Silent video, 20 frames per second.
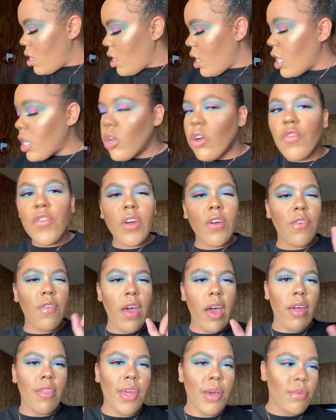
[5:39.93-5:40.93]
I know for a
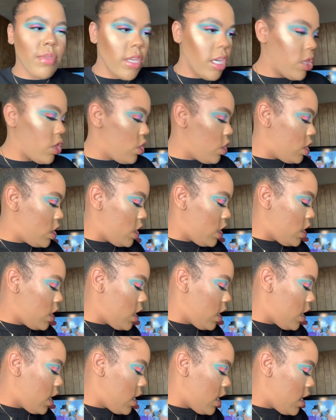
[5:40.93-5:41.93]
fact that was like
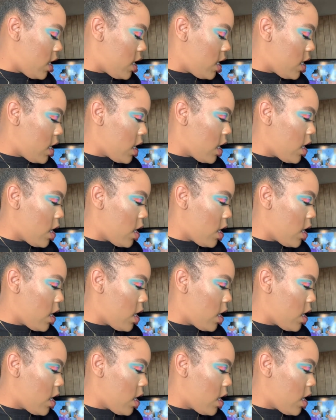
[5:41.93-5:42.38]
$13.99.